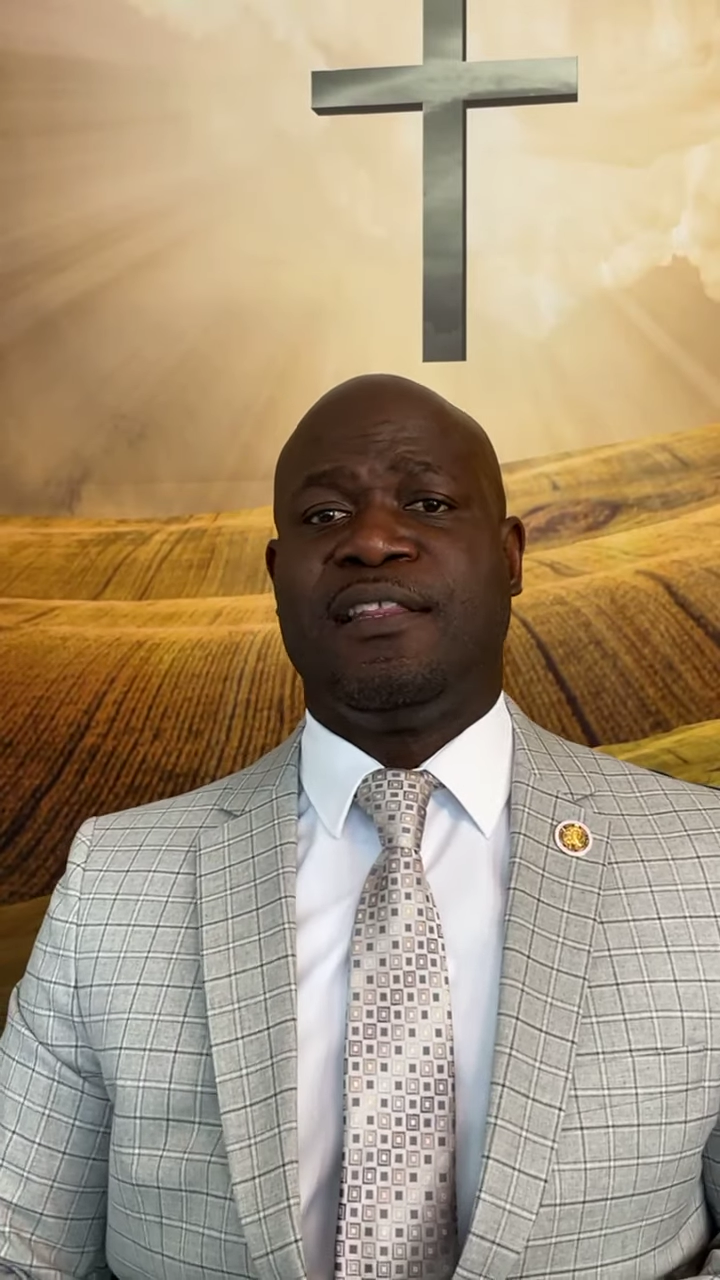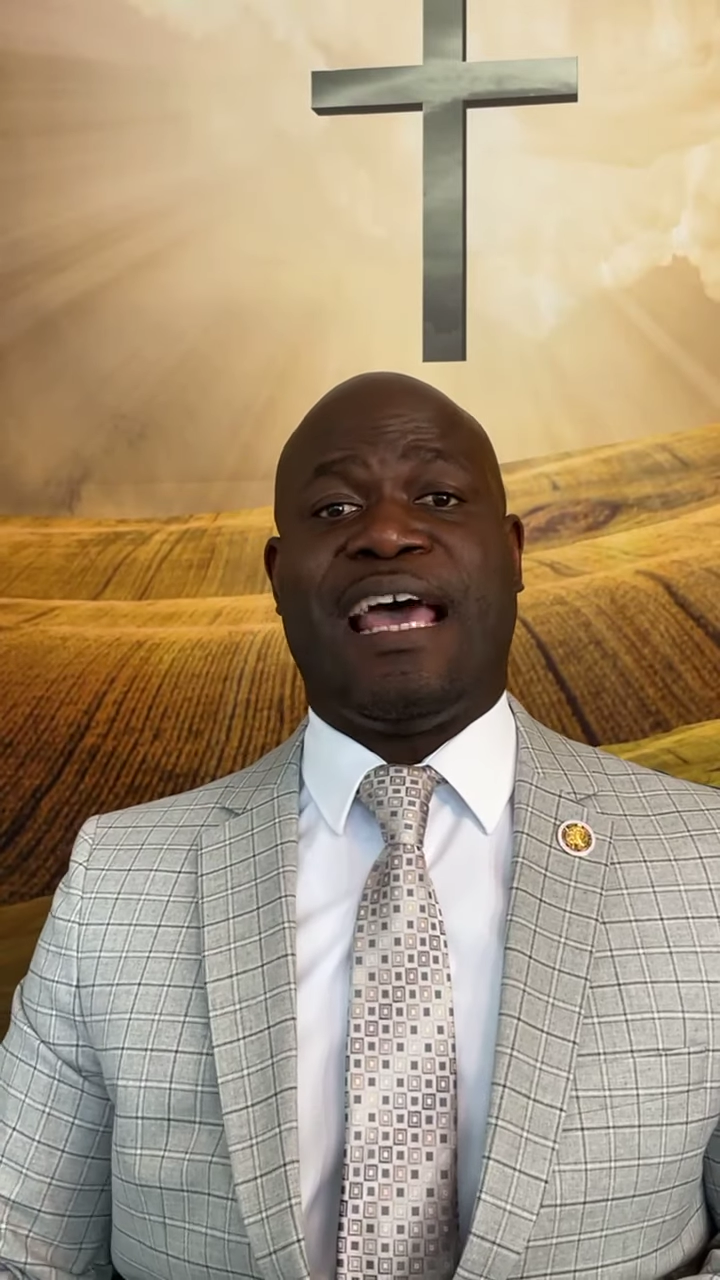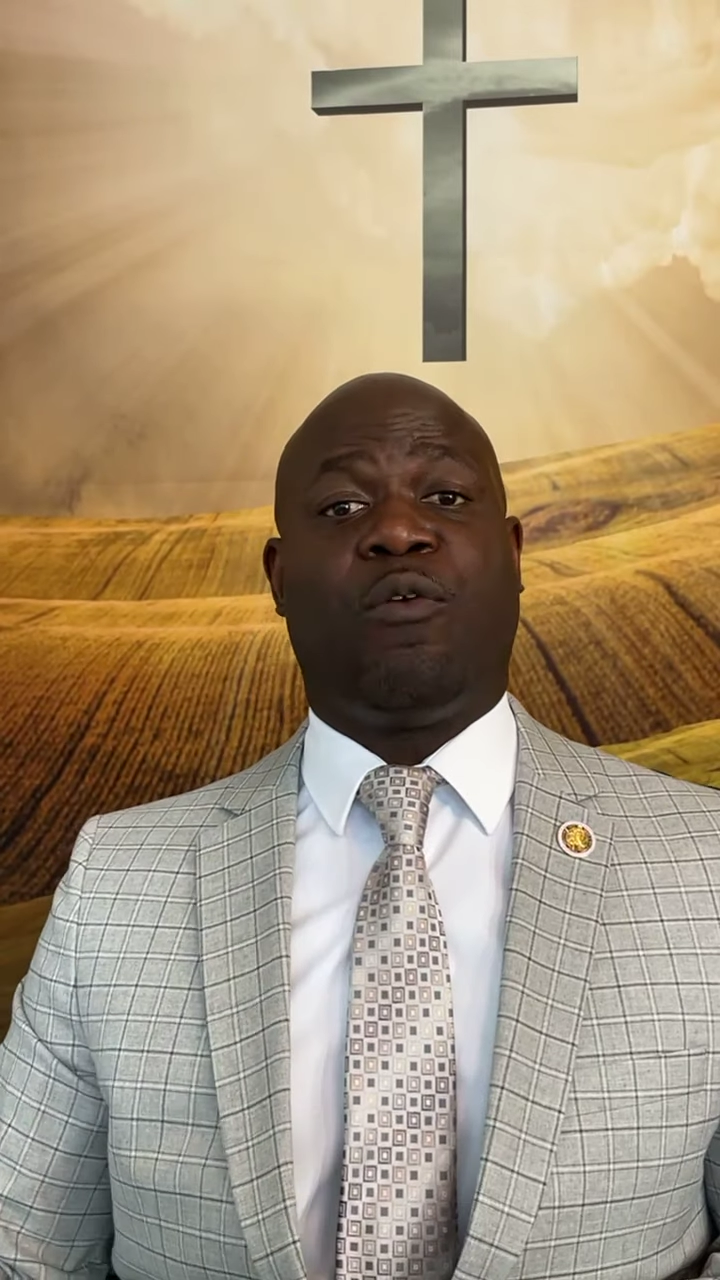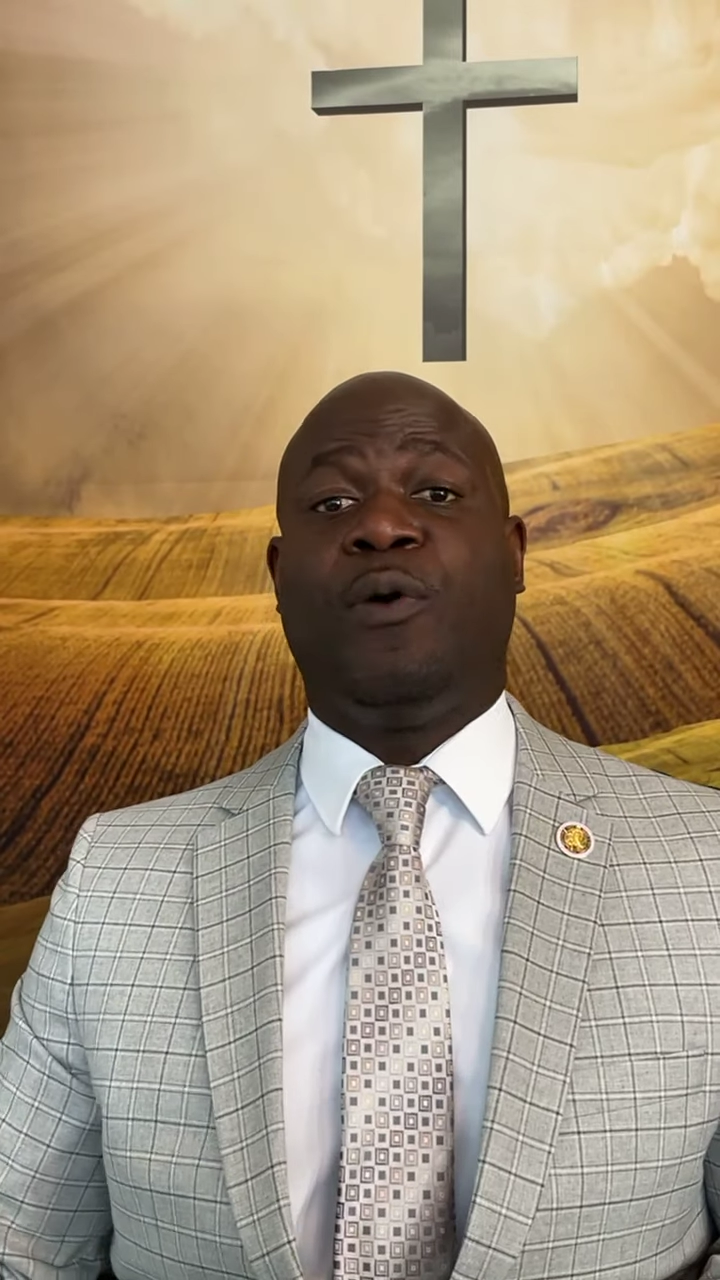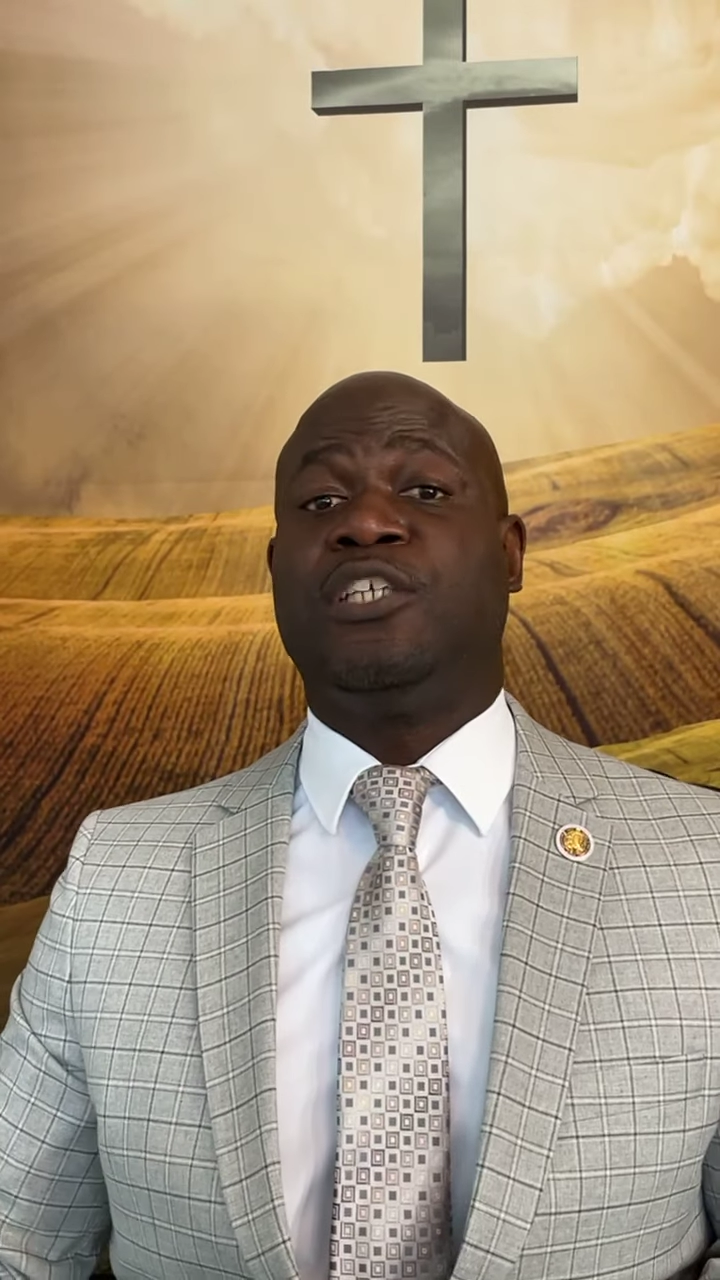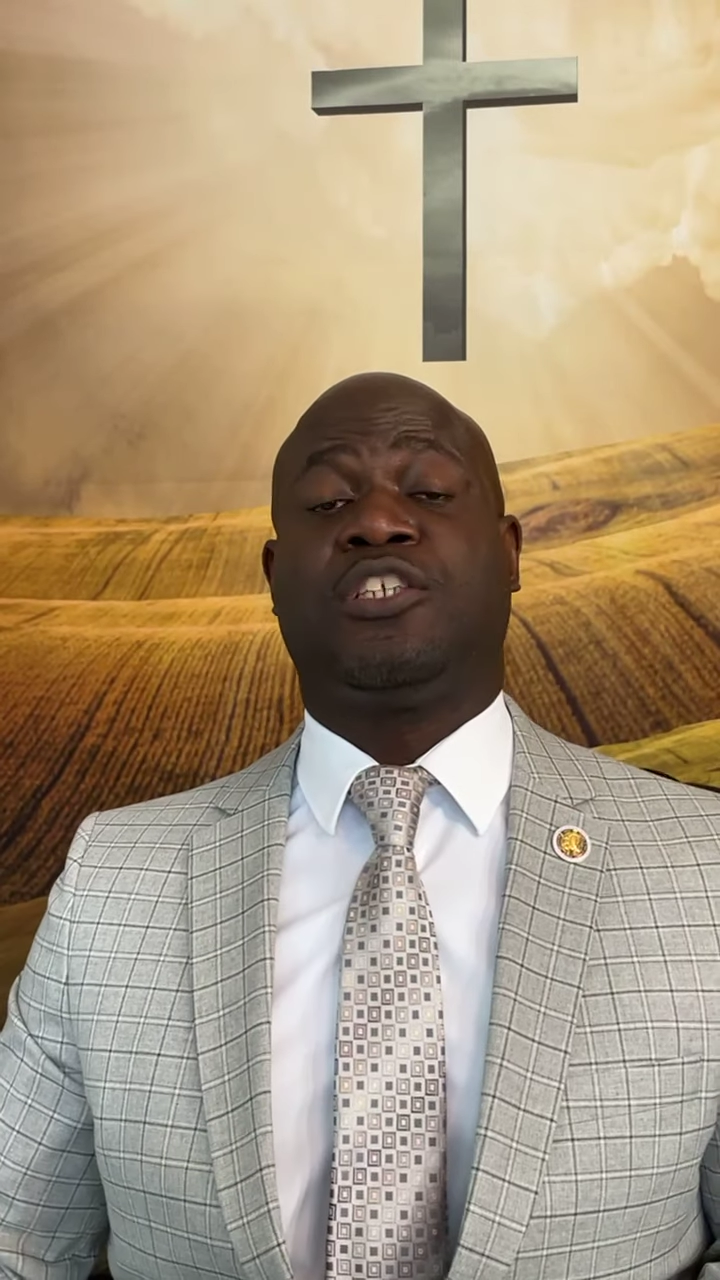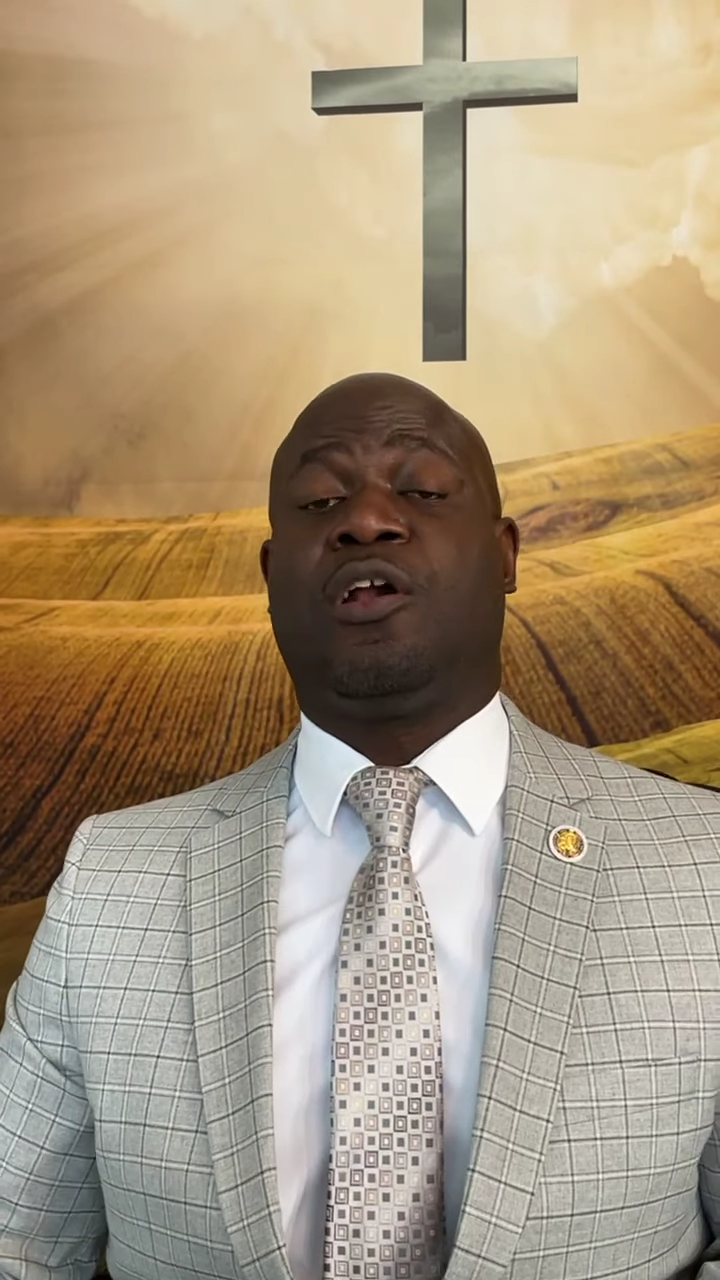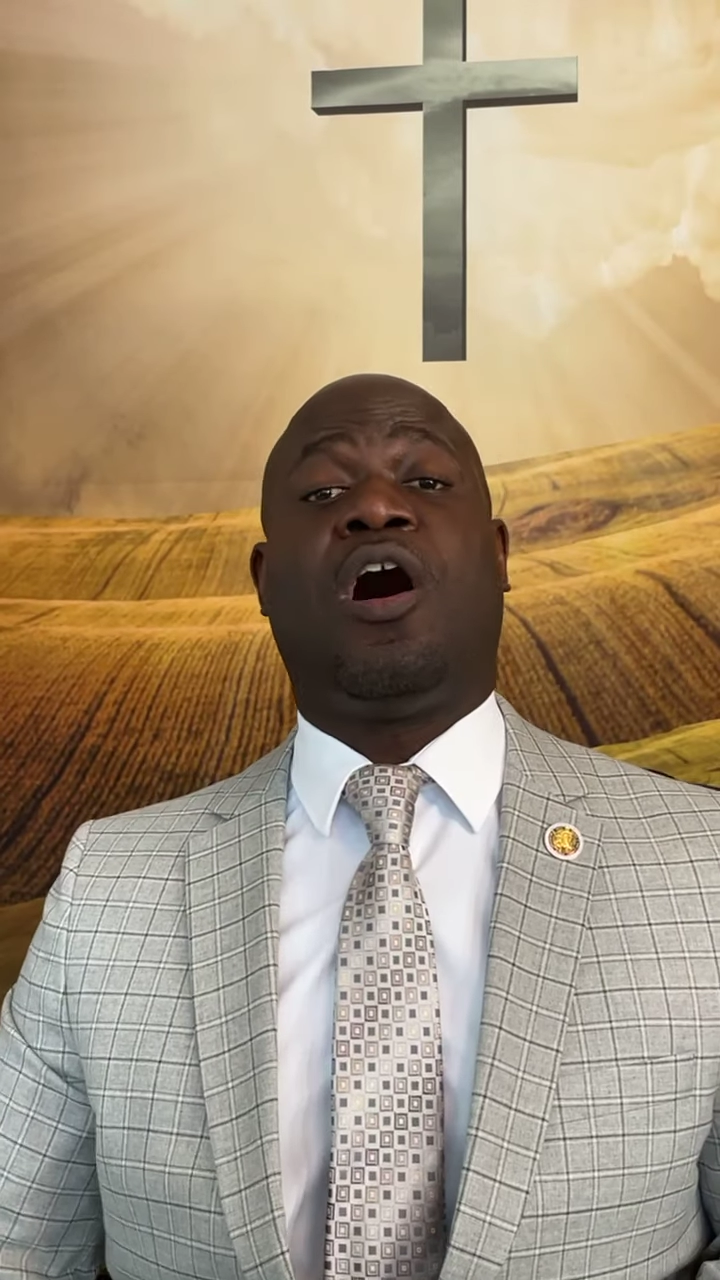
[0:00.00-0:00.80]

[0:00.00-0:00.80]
that we should